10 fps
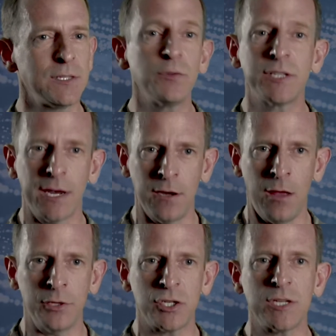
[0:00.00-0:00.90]
those
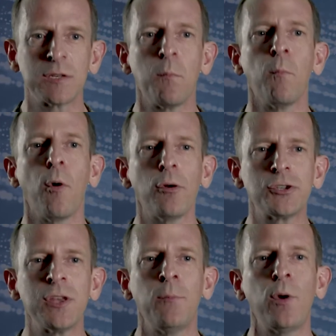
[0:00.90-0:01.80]
technologies,
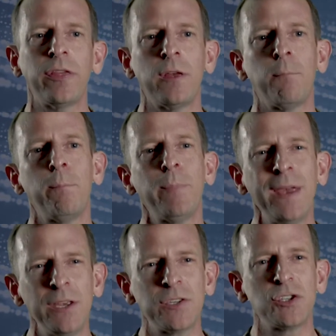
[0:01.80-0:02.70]
merge them with the
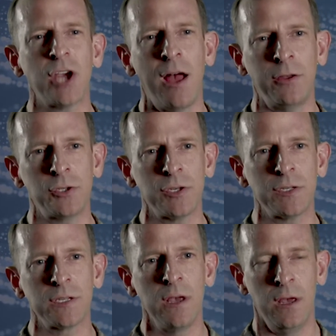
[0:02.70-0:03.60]
biggest
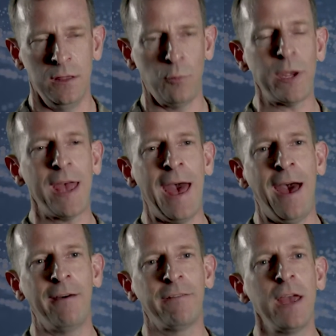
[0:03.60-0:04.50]
challenges that we
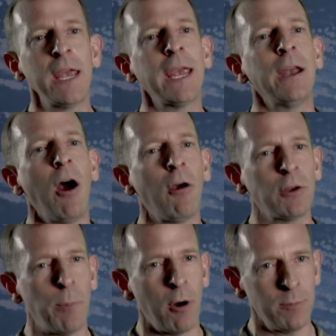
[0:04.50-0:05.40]
have in our
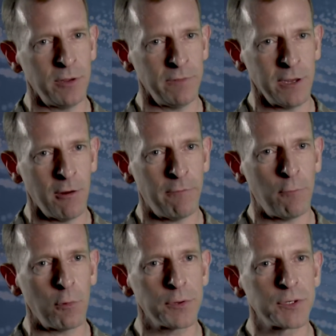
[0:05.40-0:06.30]
Department of the Air
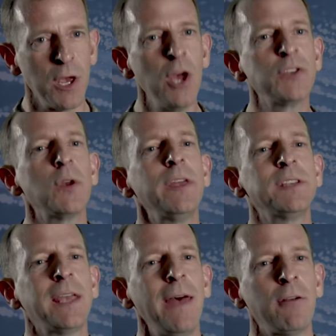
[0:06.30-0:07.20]
Force, so that
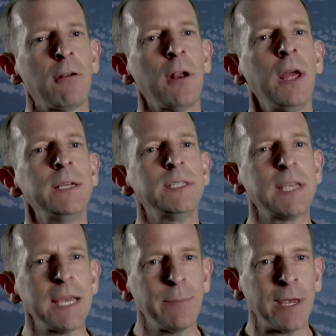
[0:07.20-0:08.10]
together,
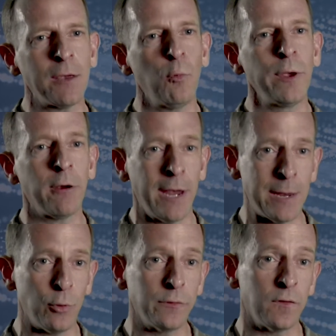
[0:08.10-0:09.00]
teaming, we are
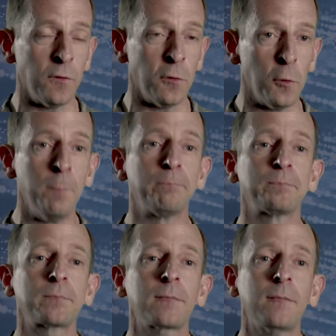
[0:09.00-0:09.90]
able to
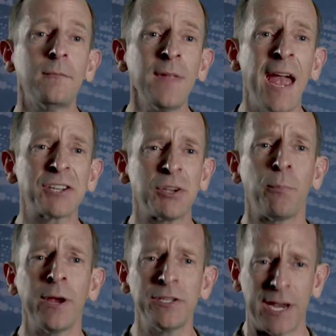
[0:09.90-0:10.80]
actually
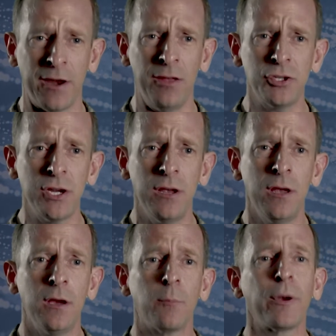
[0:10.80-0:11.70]
bring technology,
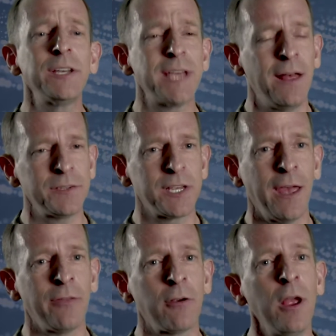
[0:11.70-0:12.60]
bring talent
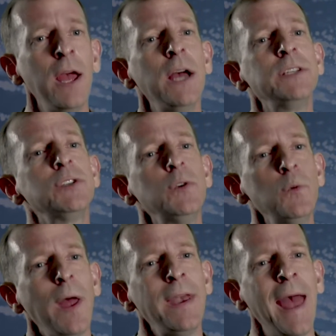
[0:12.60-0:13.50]
together
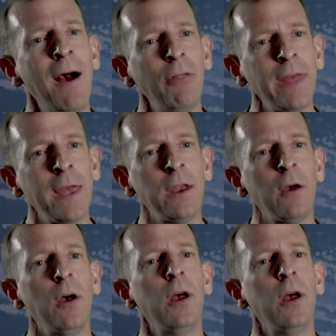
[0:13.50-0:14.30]
to now then